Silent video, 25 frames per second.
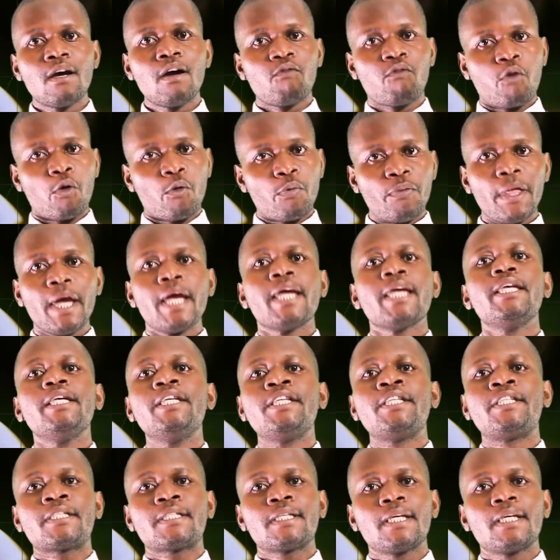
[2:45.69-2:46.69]
for there
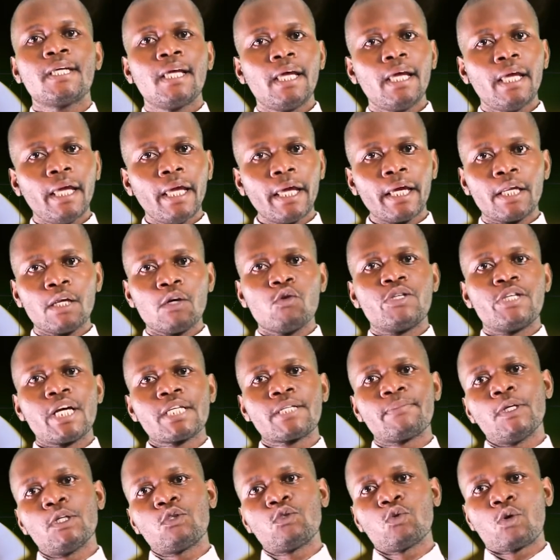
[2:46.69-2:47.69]
is a real
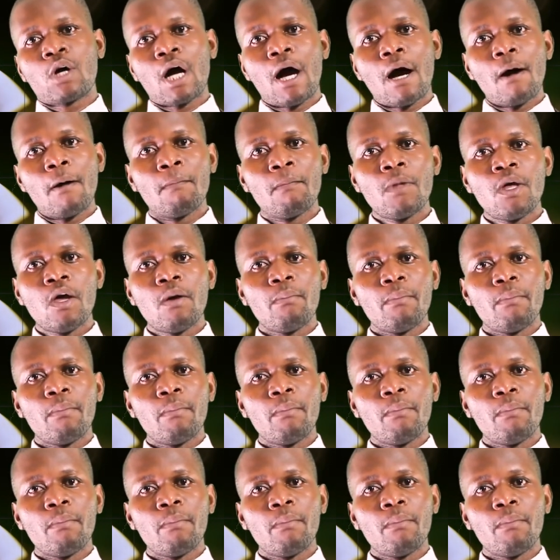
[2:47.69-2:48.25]
judgment to come.